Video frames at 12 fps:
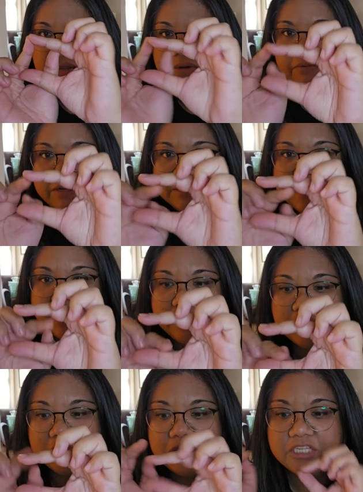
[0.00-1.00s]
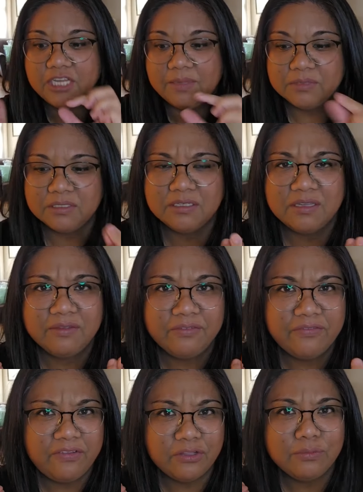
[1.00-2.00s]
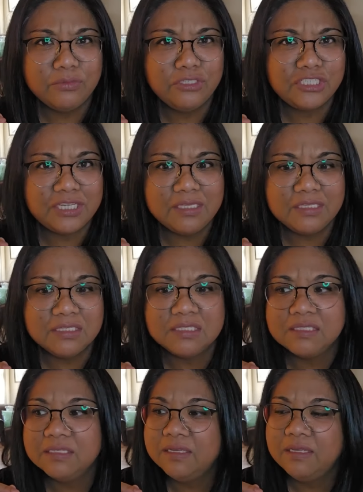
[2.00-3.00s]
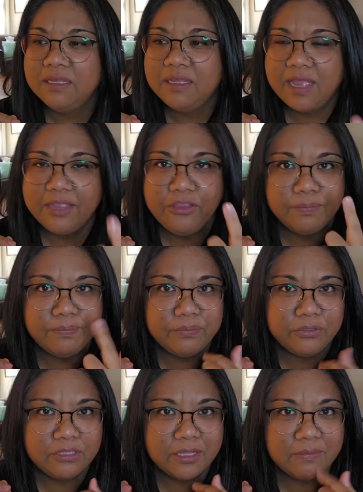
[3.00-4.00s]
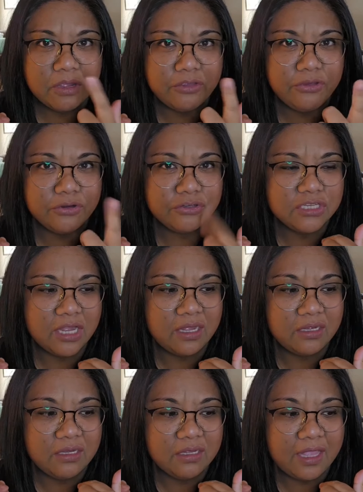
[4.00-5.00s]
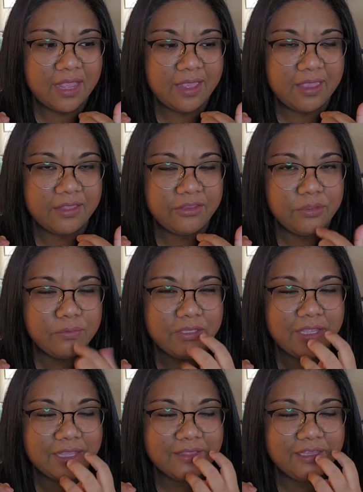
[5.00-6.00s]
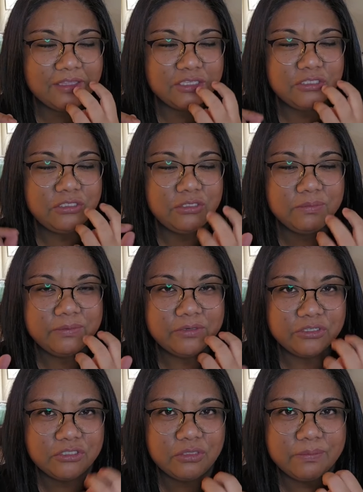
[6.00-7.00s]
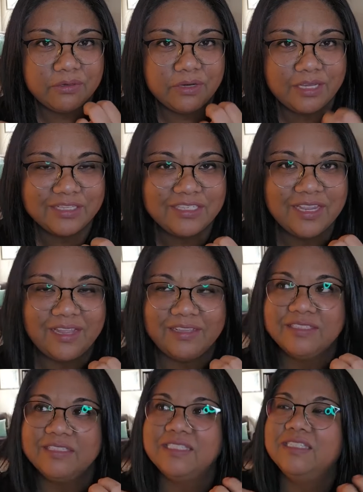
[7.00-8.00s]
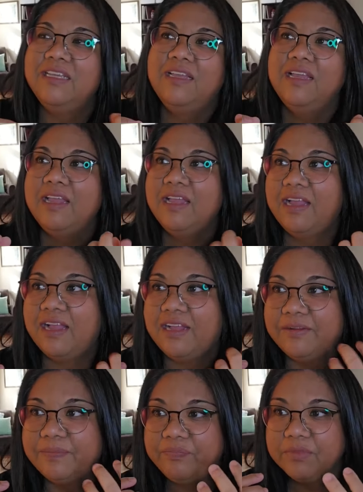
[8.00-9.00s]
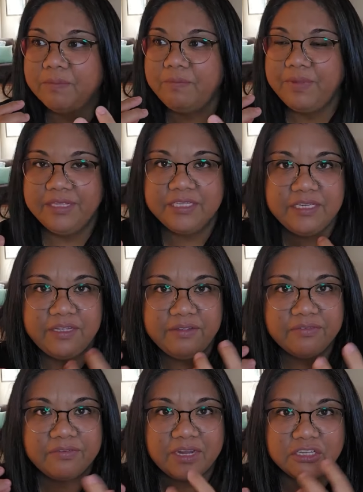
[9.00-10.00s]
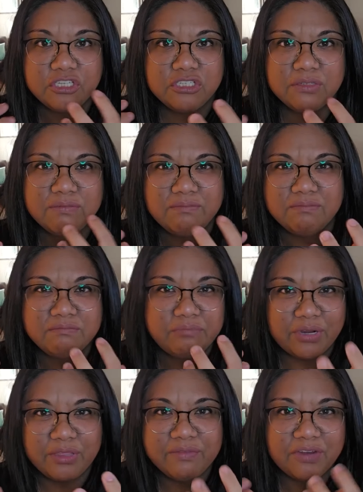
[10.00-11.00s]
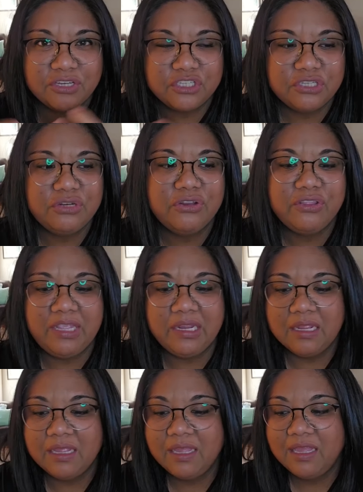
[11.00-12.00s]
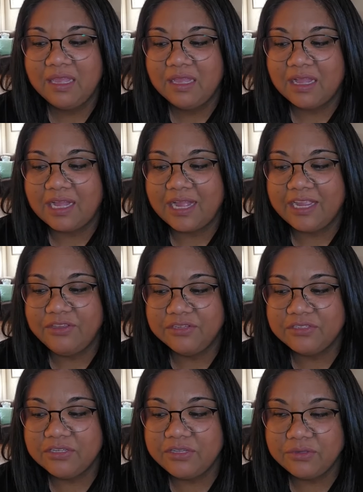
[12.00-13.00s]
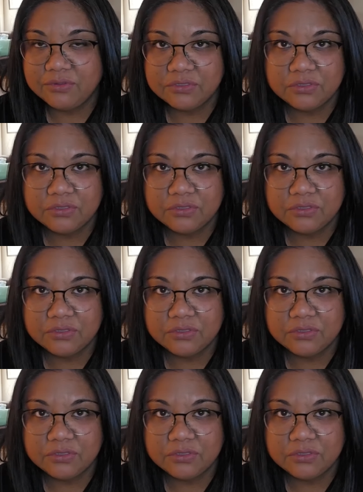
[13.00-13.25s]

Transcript: rectangle shaped film sheets, and you put them on your tongue, and you would get like this super super intense, um, minty fresh breath freshener thing. Uh, I used to use